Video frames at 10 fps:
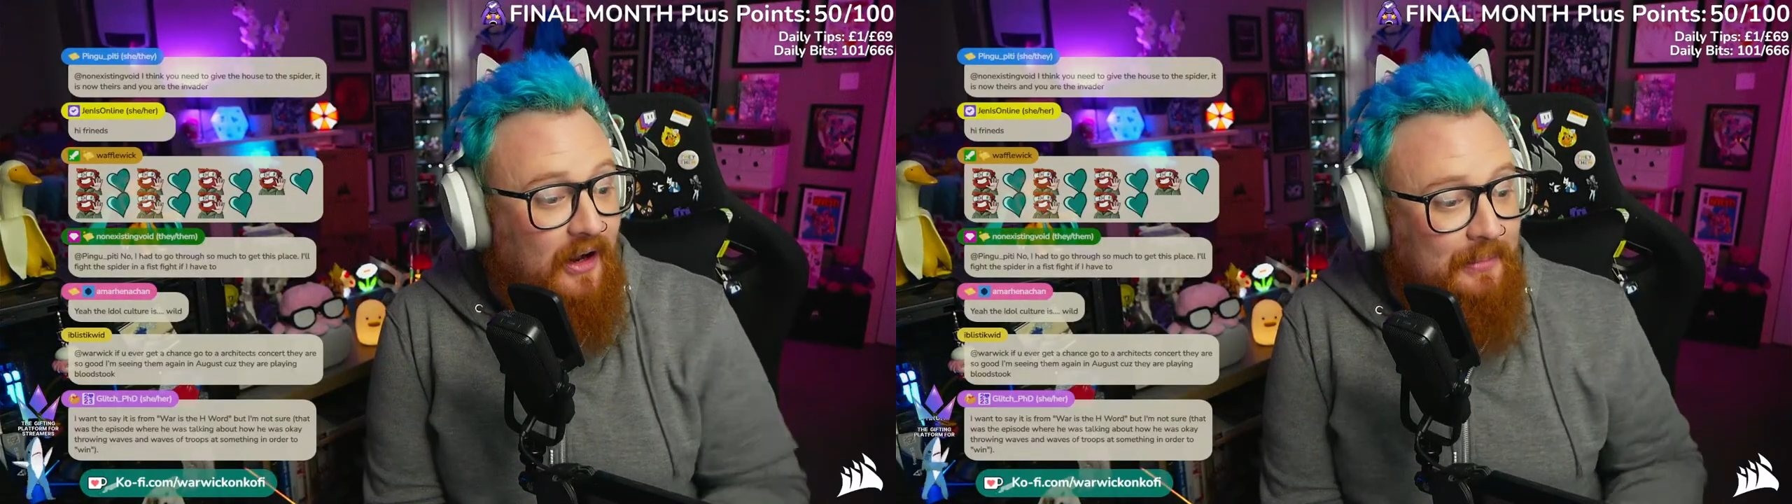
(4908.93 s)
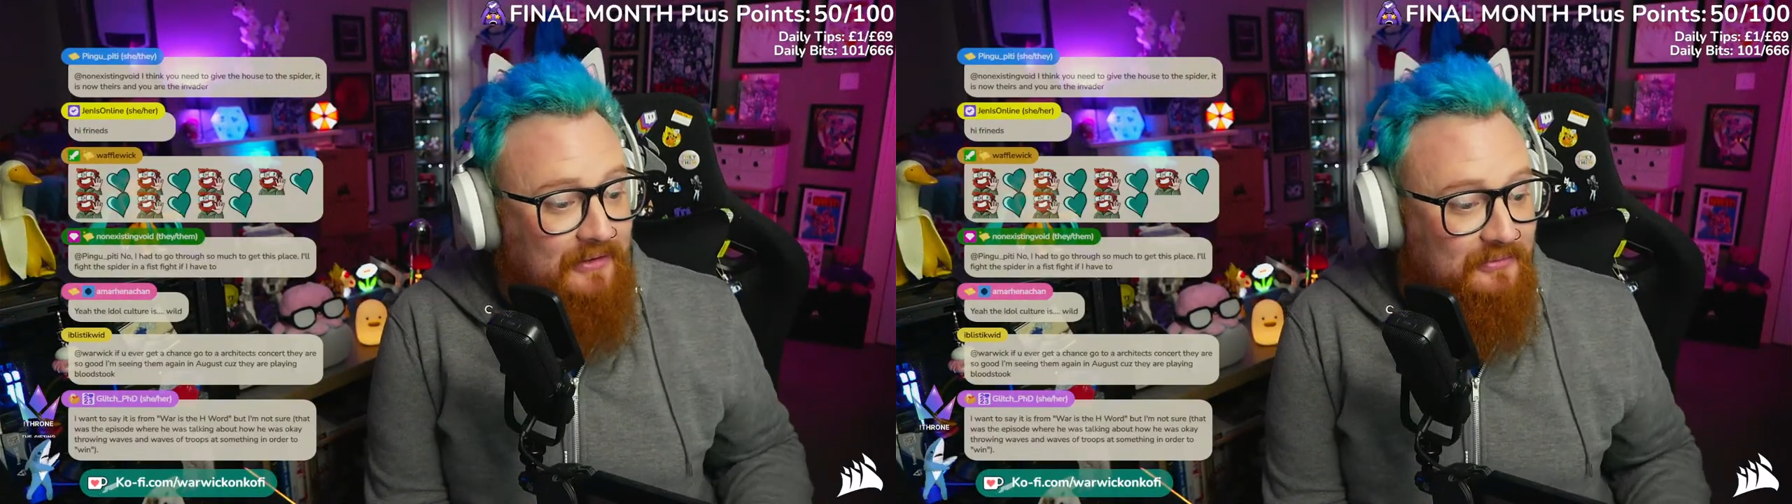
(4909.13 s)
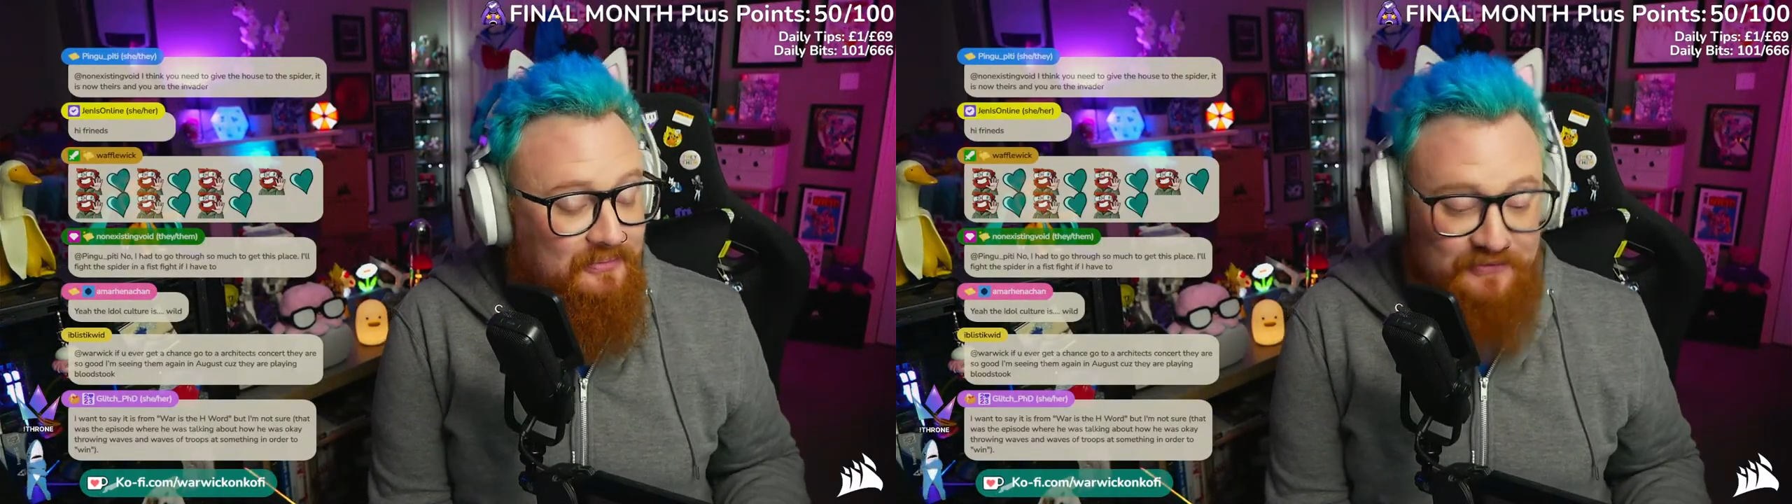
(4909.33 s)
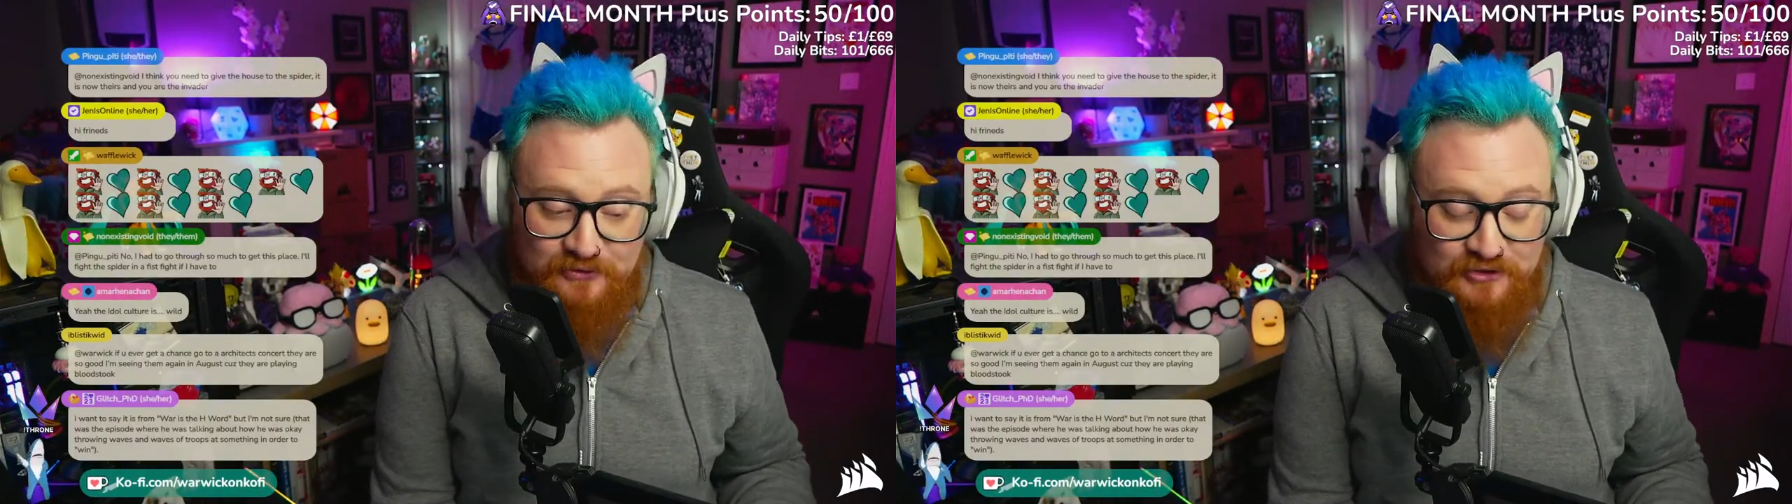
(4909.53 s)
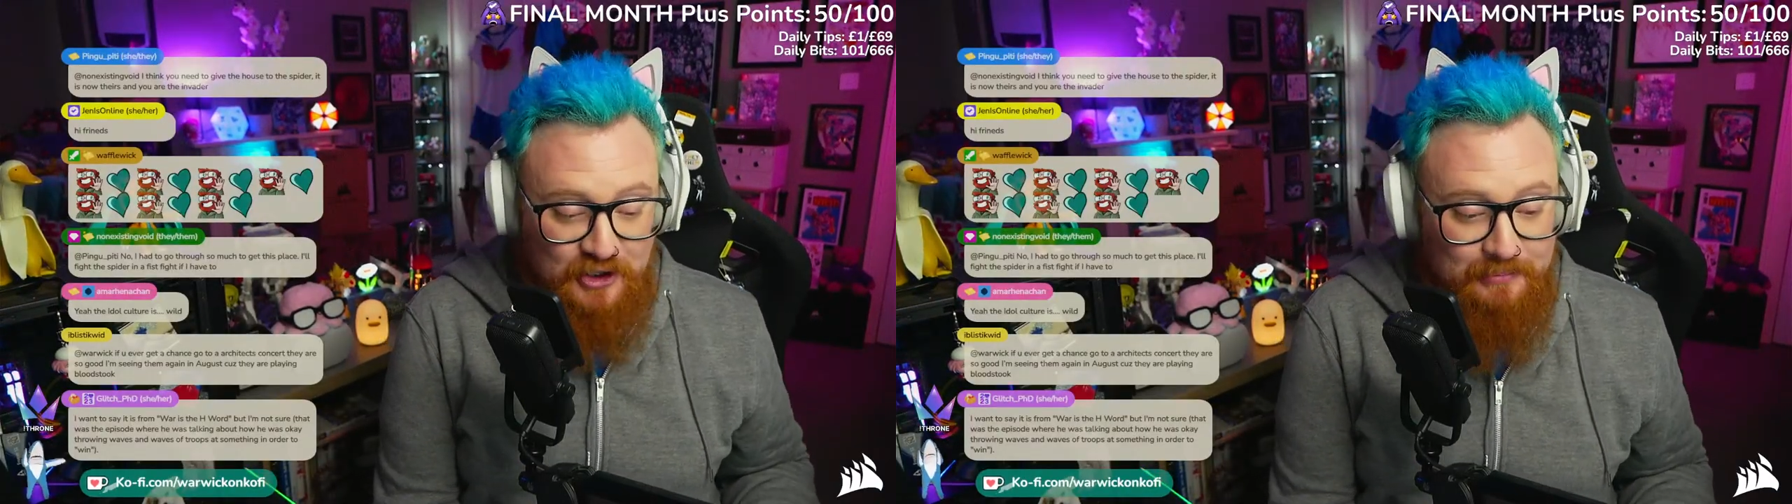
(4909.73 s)
I'd
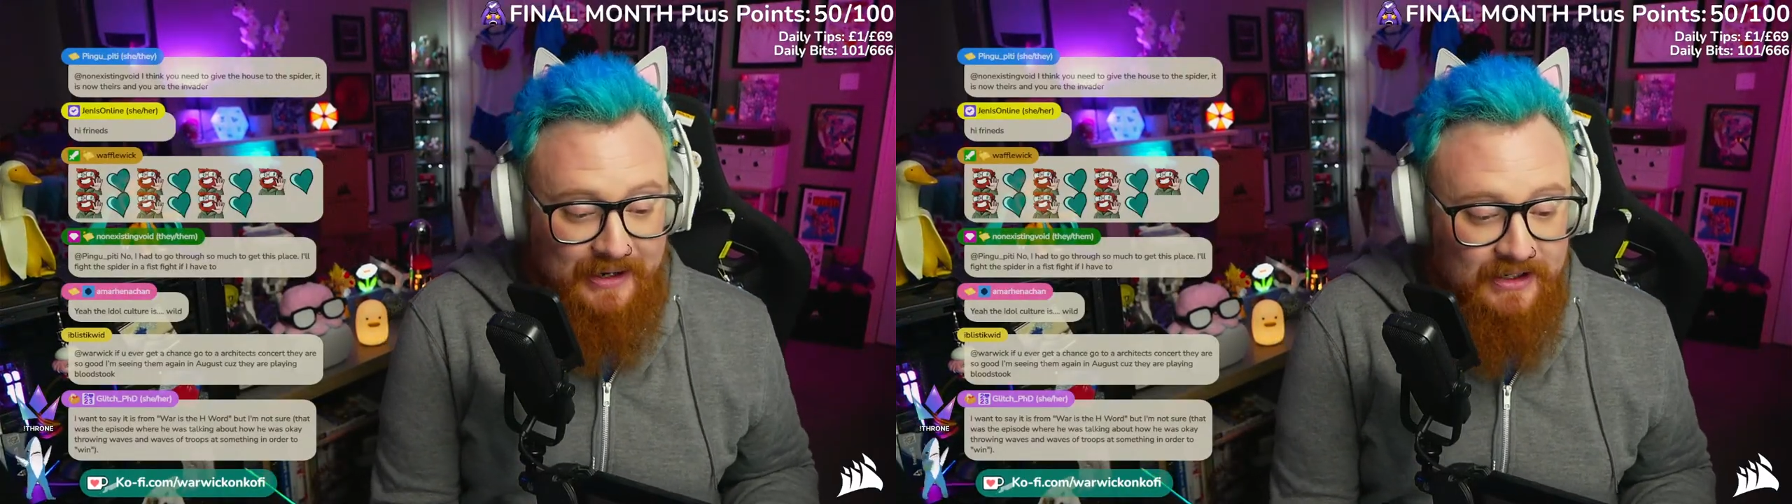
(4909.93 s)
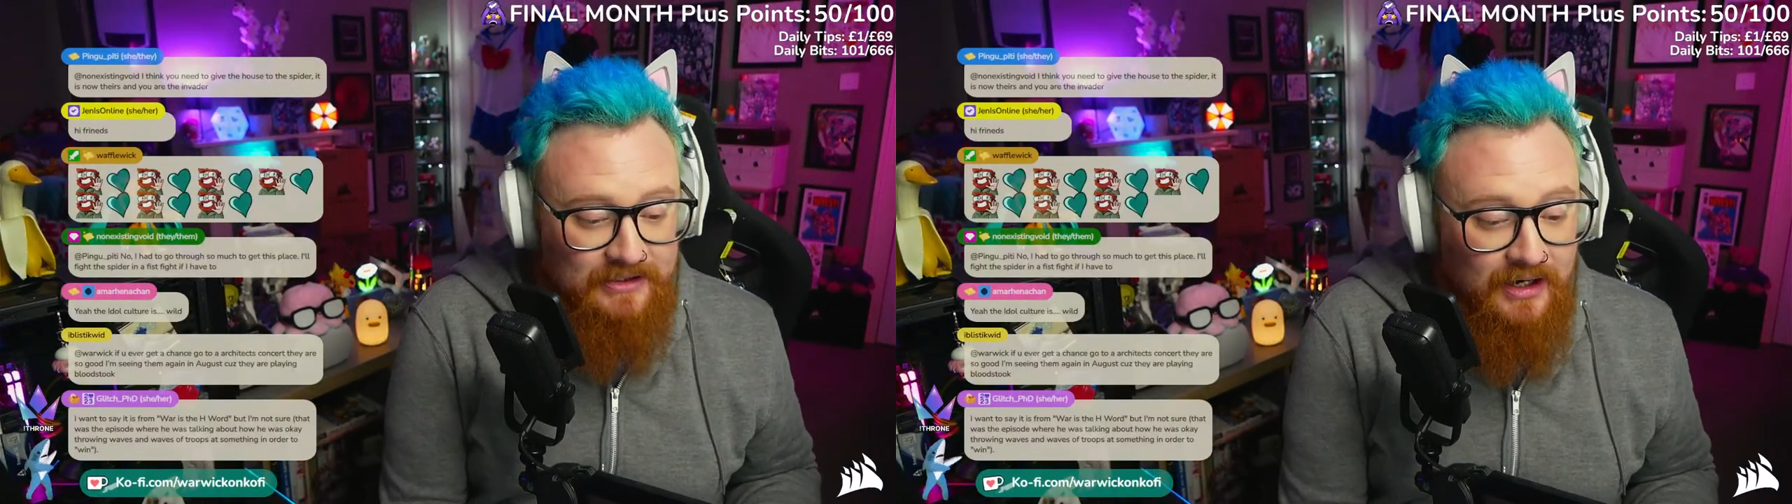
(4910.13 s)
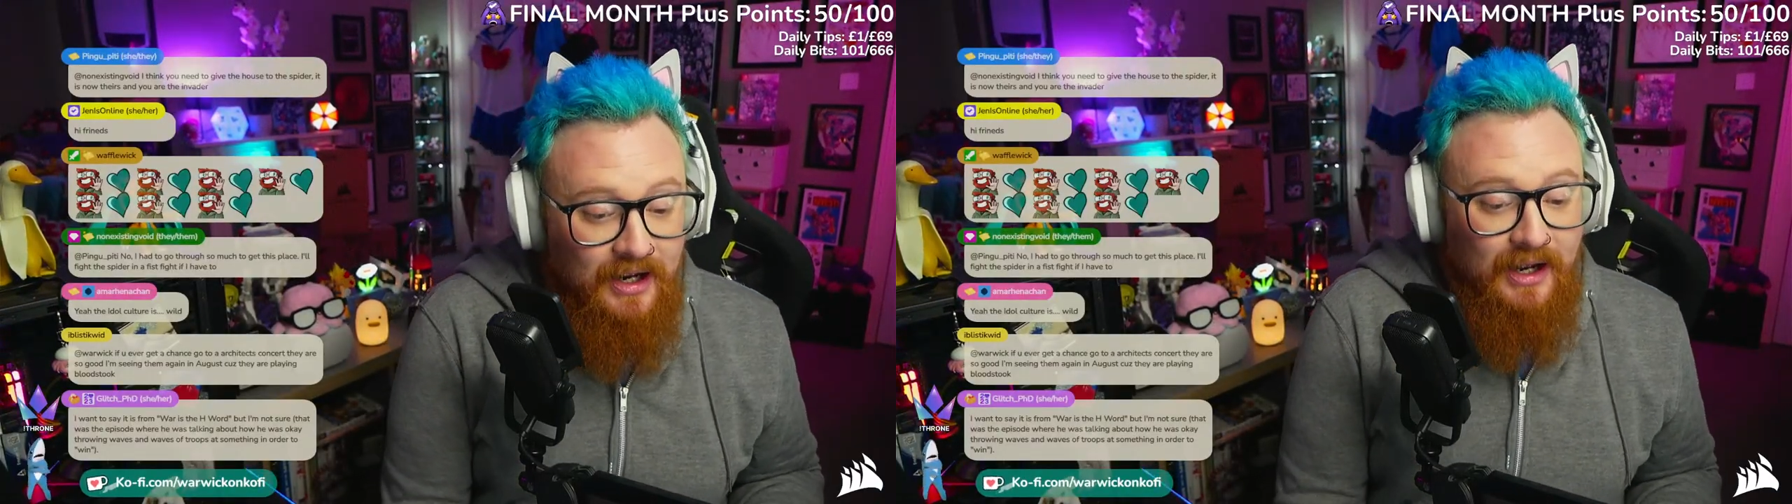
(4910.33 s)
feel so bad.